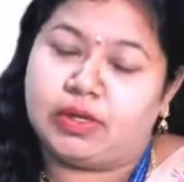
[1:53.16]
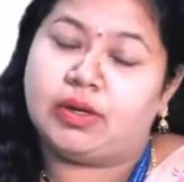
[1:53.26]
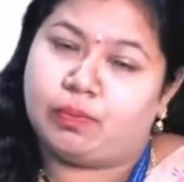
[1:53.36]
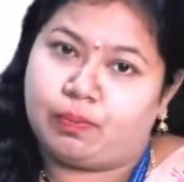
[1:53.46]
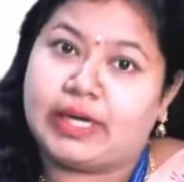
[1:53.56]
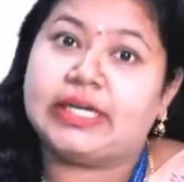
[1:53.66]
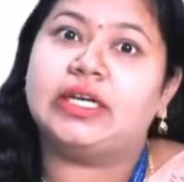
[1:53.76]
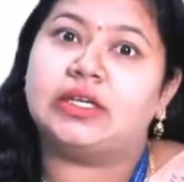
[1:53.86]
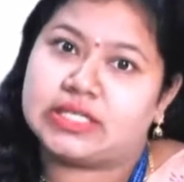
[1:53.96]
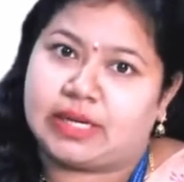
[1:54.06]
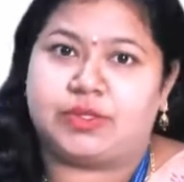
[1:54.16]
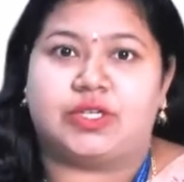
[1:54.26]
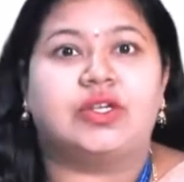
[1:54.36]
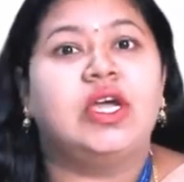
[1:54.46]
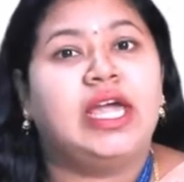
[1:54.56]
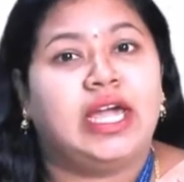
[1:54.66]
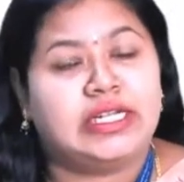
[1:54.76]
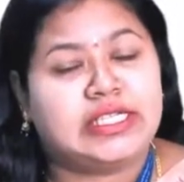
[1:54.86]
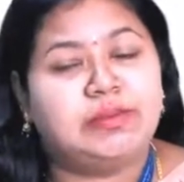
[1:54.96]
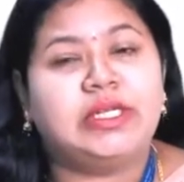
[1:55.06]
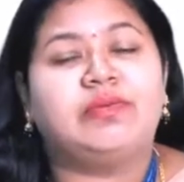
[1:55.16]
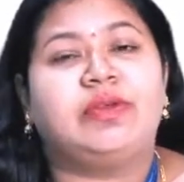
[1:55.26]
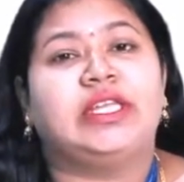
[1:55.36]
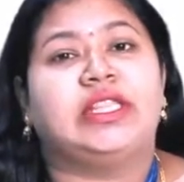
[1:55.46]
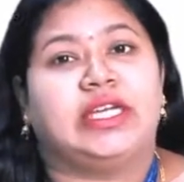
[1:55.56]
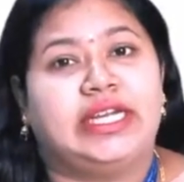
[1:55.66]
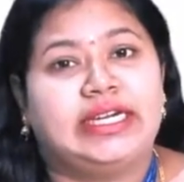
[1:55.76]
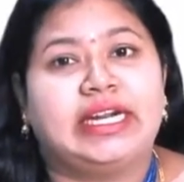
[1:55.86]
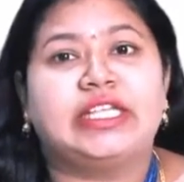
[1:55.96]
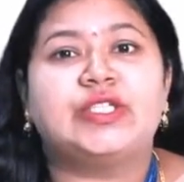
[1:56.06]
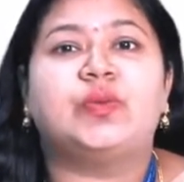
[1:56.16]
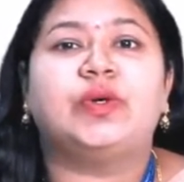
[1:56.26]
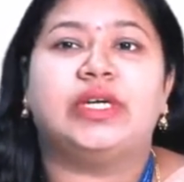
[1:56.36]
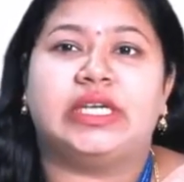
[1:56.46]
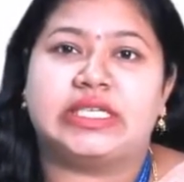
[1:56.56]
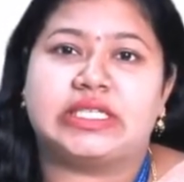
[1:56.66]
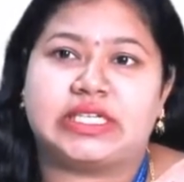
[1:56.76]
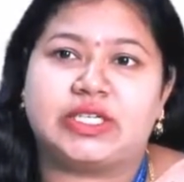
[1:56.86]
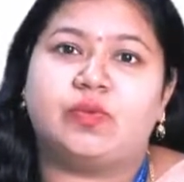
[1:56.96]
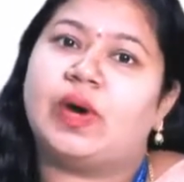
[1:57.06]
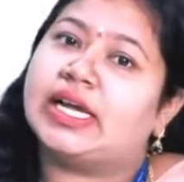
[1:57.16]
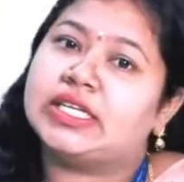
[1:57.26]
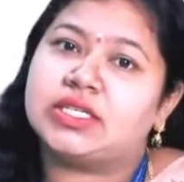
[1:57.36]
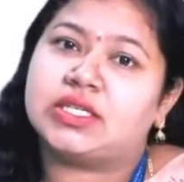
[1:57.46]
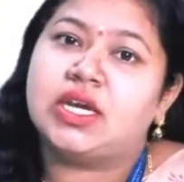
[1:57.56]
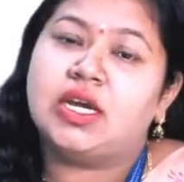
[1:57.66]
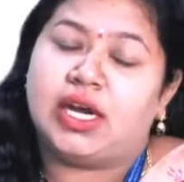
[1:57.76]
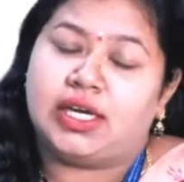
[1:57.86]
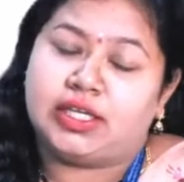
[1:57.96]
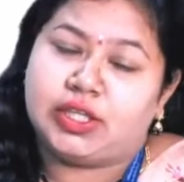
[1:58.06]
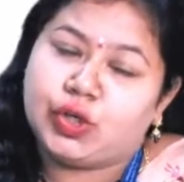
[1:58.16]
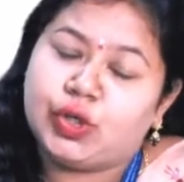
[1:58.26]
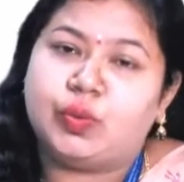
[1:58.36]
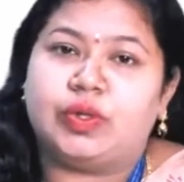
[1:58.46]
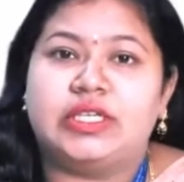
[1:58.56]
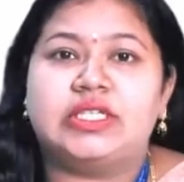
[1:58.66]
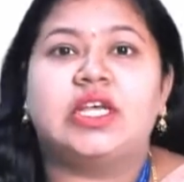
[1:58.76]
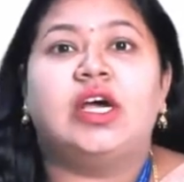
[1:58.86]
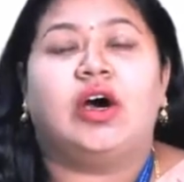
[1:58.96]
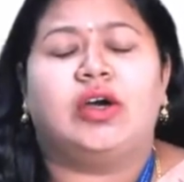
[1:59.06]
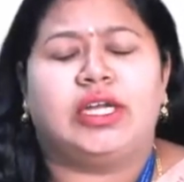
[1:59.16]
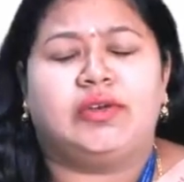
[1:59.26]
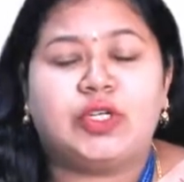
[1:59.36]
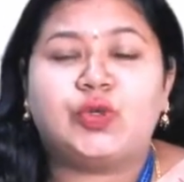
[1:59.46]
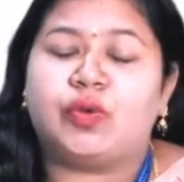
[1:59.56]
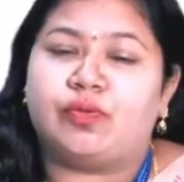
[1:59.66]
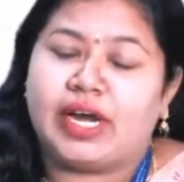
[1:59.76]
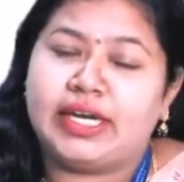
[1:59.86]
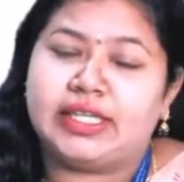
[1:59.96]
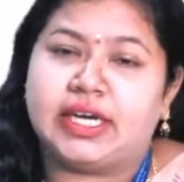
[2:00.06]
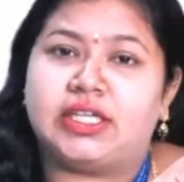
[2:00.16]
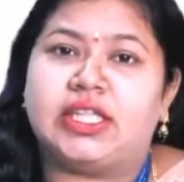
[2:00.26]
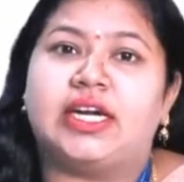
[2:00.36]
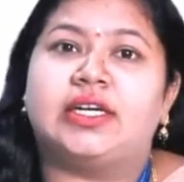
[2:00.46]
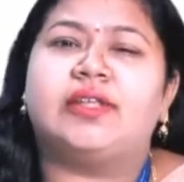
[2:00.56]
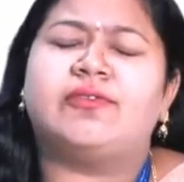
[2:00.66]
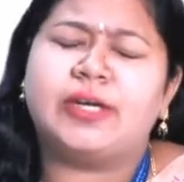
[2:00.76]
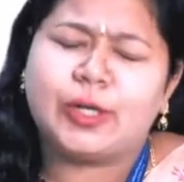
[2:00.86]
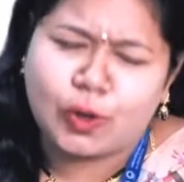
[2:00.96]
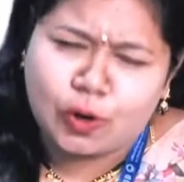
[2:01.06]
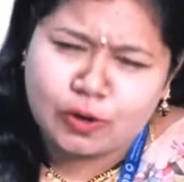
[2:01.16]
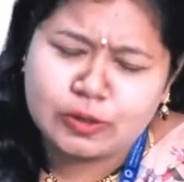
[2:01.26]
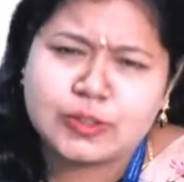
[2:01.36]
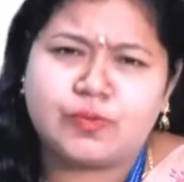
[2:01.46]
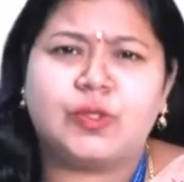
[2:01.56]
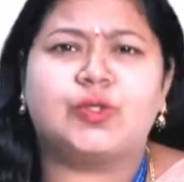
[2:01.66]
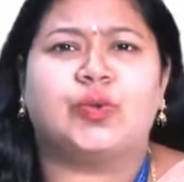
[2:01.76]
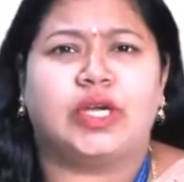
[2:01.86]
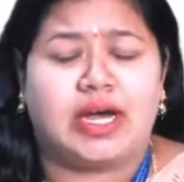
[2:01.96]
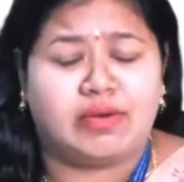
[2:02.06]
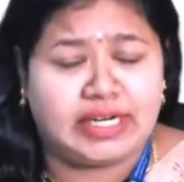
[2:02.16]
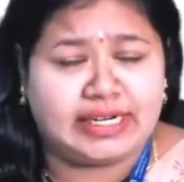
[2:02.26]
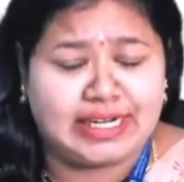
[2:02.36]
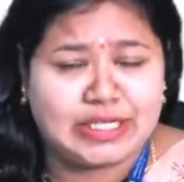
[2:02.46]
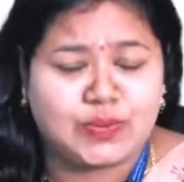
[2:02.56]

particular subject. In similar way, the heat transfer is such a vast in the universe in which we find that there are different laws which our heat transfer